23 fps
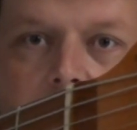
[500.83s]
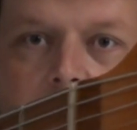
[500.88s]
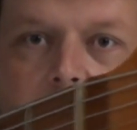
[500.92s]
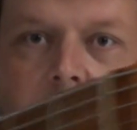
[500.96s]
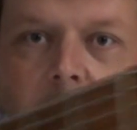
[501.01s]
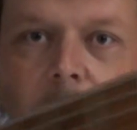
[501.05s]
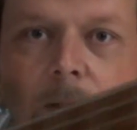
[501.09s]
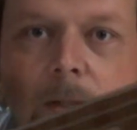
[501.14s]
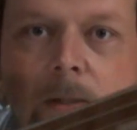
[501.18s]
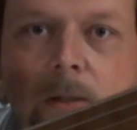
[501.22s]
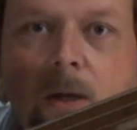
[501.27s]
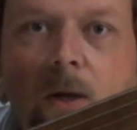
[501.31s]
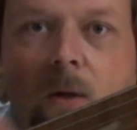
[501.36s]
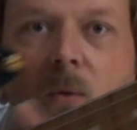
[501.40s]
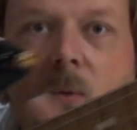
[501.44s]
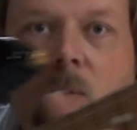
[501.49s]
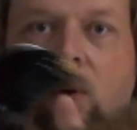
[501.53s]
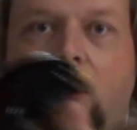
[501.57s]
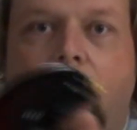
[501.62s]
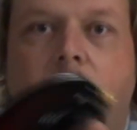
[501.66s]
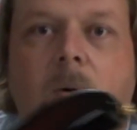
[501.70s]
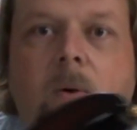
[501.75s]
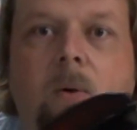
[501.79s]
It's got the
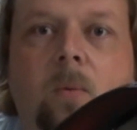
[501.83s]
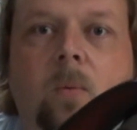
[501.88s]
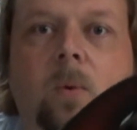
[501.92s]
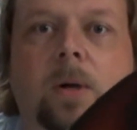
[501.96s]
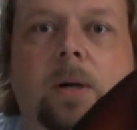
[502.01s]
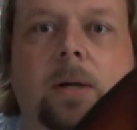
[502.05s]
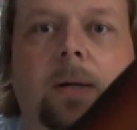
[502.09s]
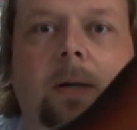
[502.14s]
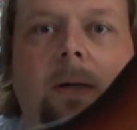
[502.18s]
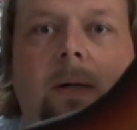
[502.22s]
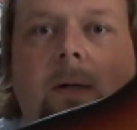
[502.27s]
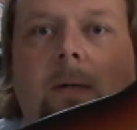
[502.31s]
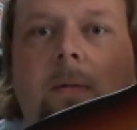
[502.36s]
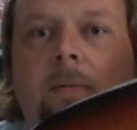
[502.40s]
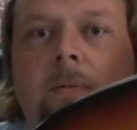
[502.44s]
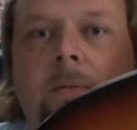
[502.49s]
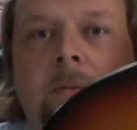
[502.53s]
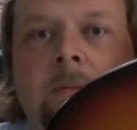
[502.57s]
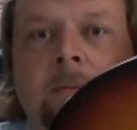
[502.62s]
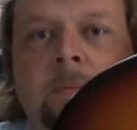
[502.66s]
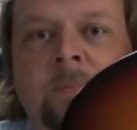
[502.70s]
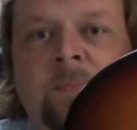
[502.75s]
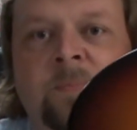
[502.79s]
gold hardware,
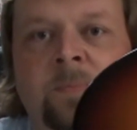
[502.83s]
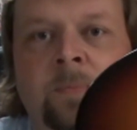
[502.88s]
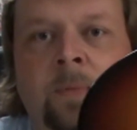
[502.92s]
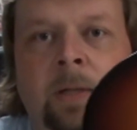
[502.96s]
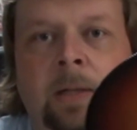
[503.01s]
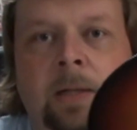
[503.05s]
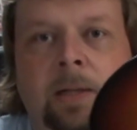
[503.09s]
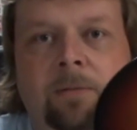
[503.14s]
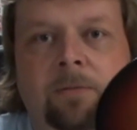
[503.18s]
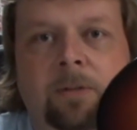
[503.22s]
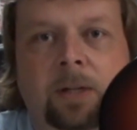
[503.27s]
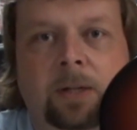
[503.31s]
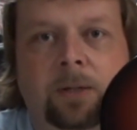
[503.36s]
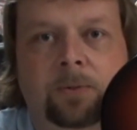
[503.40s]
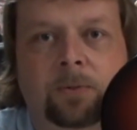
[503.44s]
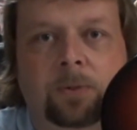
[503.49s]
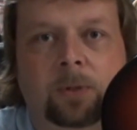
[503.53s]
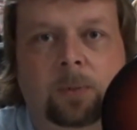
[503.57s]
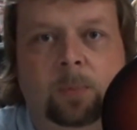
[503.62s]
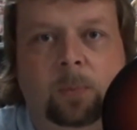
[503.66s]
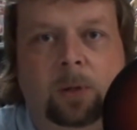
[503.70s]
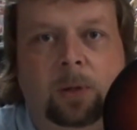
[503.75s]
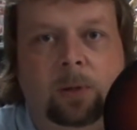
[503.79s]
left-hand
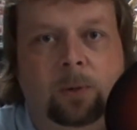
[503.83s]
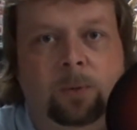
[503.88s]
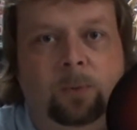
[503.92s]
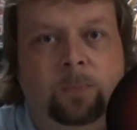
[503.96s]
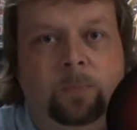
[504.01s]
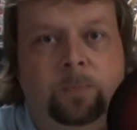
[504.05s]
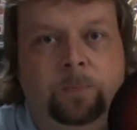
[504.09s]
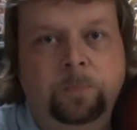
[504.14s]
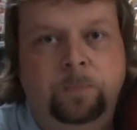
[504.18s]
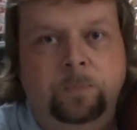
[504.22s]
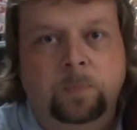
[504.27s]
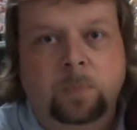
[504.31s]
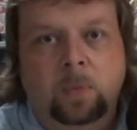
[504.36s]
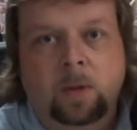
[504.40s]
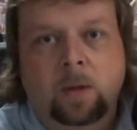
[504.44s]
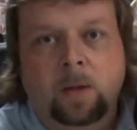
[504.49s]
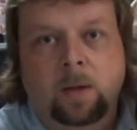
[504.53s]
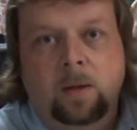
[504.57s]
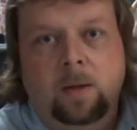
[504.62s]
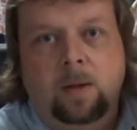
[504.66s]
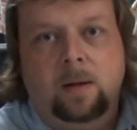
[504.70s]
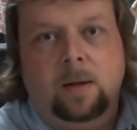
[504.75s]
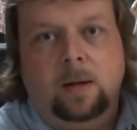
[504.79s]
tremolo.
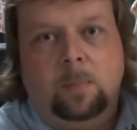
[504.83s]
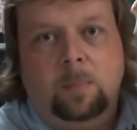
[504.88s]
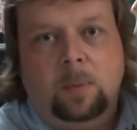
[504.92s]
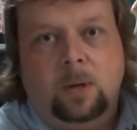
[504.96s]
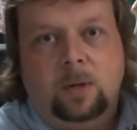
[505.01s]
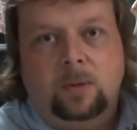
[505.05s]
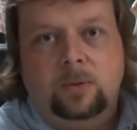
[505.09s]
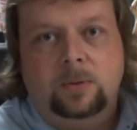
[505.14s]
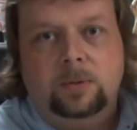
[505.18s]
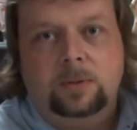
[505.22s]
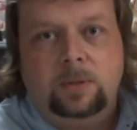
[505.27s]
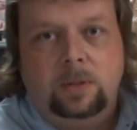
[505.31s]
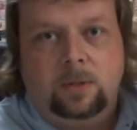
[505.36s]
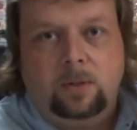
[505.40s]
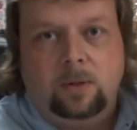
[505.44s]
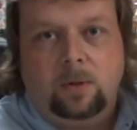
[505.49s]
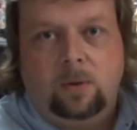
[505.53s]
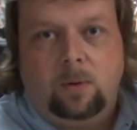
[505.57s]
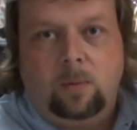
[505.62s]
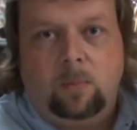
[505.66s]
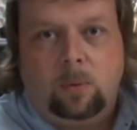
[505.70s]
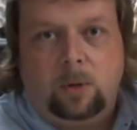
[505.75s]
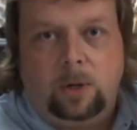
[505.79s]
I bought this
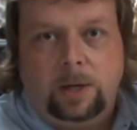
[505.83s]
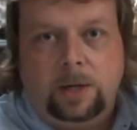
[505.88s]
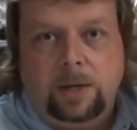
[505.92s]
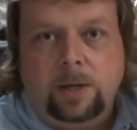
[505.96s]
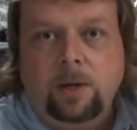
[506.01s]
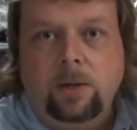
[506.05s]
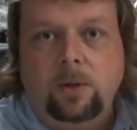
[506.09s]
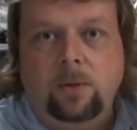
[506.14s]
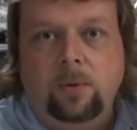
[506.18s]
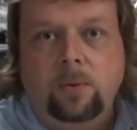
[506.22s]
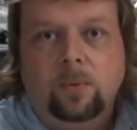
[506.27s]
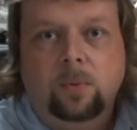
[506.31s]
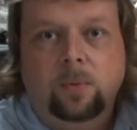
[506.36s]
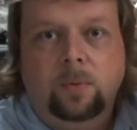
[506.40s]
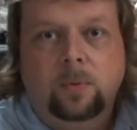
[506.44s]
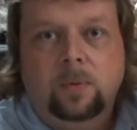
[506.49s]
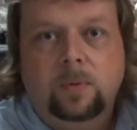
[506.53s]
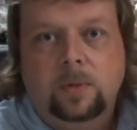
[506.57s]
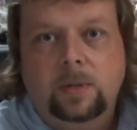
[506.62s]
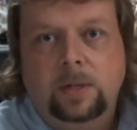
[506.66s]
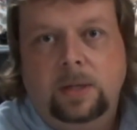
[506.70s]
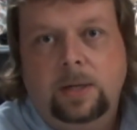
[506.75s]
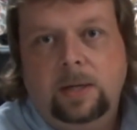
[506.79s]
guitar brand new
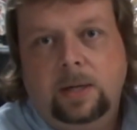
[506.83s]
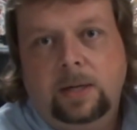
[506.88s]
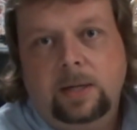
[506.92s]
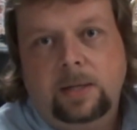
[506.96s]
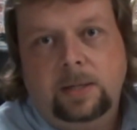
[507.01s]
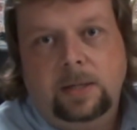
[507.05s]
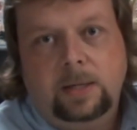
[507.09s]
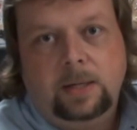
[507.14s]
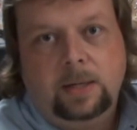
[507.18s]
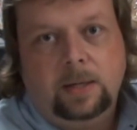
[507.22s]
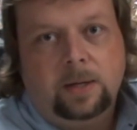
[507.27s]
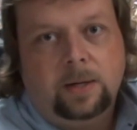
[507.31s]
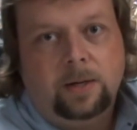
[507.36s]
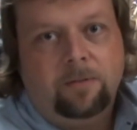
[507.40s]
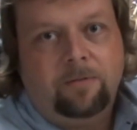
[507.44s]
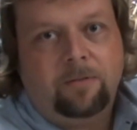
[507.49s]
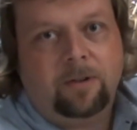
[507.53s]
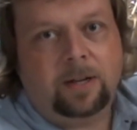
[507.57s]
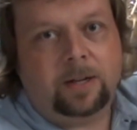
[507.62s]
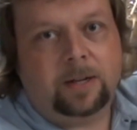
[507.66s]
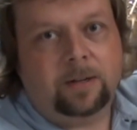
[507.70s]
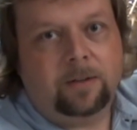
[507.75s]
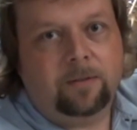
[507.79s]
in
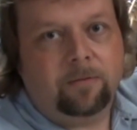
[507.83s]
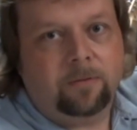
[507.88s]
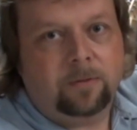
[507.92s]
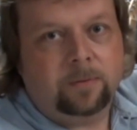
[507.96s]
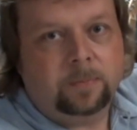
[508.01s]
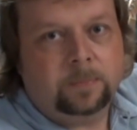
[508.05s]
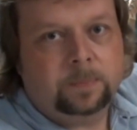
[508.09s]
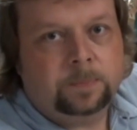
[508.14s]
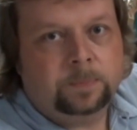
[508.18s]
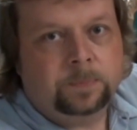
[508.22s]
1995.